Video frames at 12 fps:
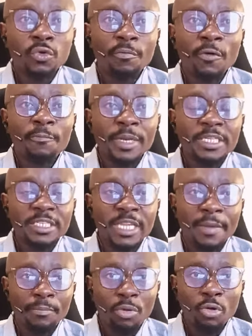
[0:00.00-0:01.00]
remove
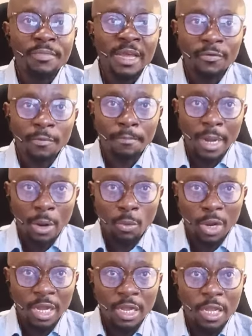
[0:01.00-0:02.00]
President Paul from
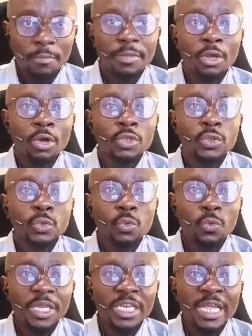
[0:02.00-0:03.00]
power. Because
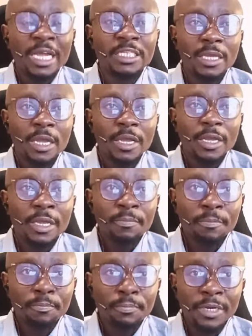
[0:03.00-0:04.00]
without eh,
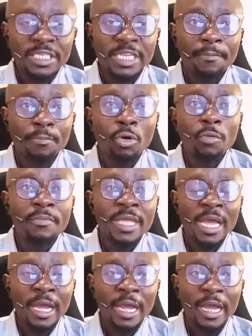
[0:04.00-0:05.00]
President Paul
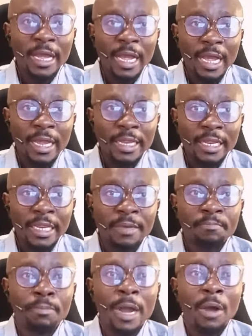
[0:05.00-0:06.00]
in
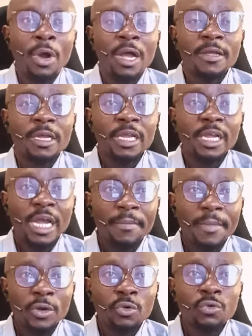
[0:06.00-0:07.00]
power,
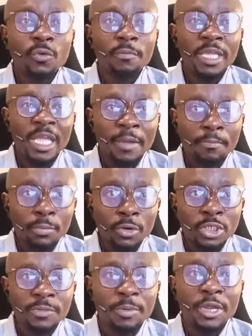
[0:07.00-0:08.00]
Cameroon will be a
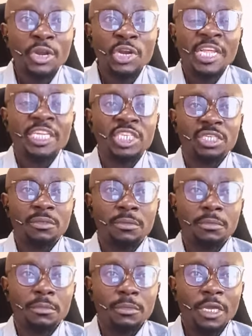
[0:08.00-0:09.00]
prosperous nation.
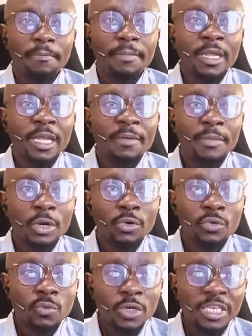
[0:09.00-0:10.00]

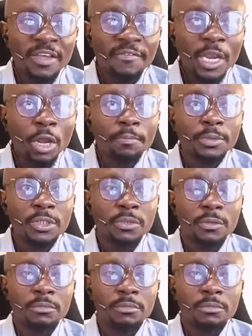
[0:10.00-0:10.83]
Cameroon will develop